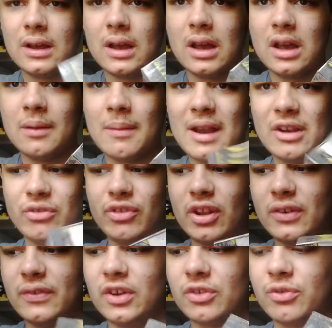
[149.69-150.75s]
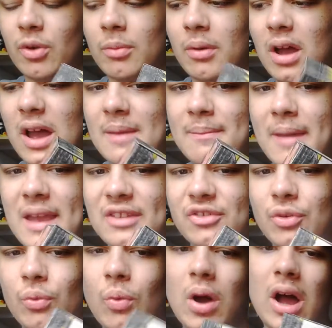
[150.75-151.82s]
And it's like the first robot I made in
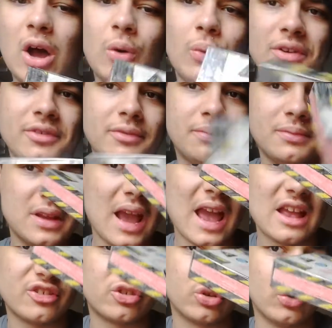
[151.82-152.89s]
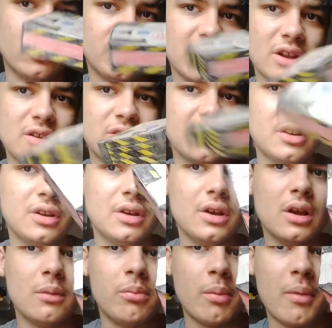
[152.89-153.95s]
a while, and yeah, it sort of did
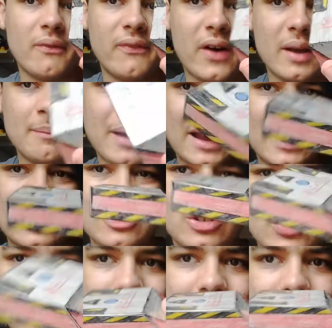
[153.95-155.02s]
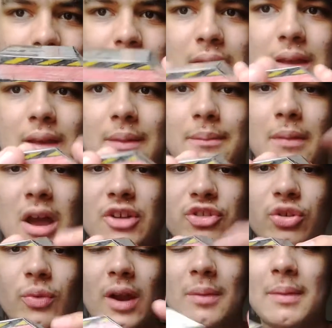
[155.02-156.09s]
put my vibe back into it. I
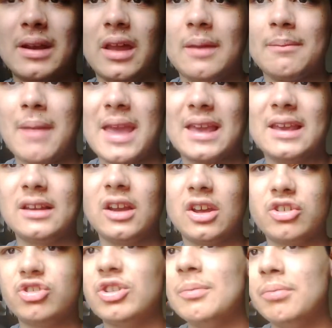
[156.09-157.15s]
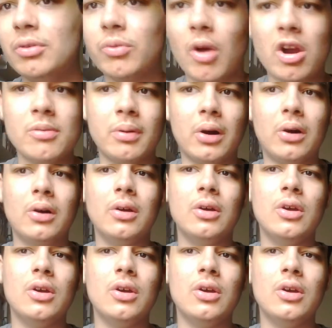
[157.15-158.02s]
do recommend like making like a simple robot